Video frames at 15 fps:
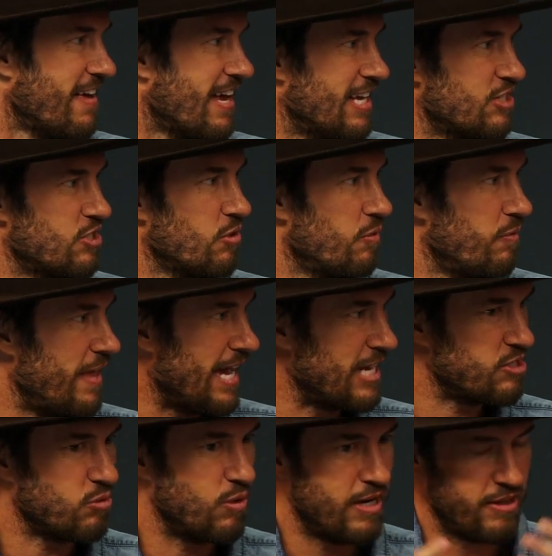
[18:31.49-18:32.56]
And so
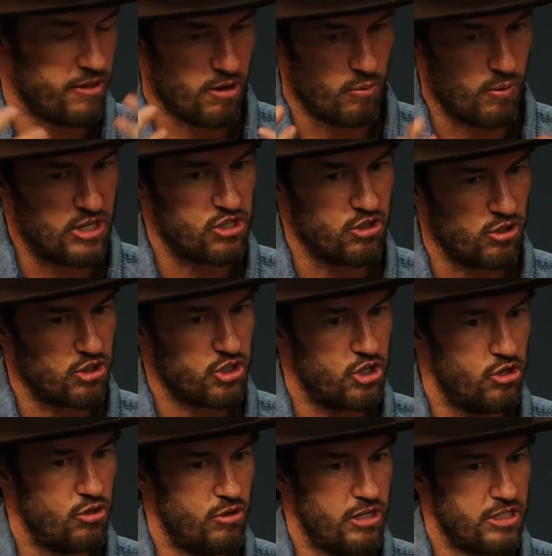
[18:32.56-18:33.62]
that's what the original
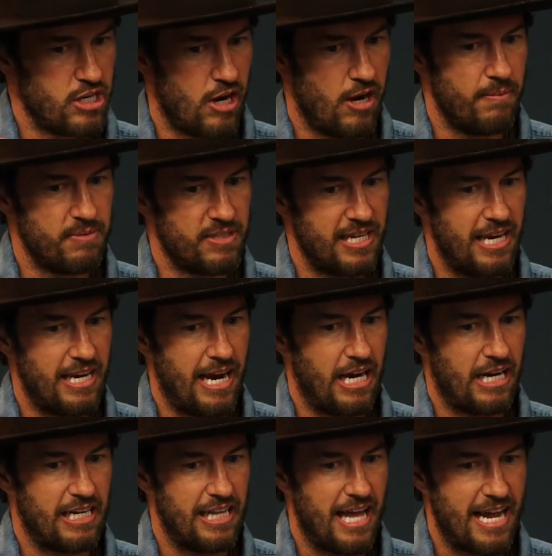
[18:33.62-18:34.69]
shoe, the TOMS
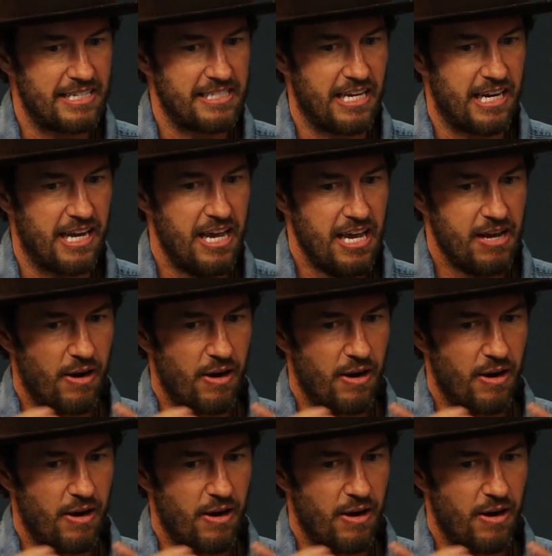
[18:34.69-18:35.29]
Classic,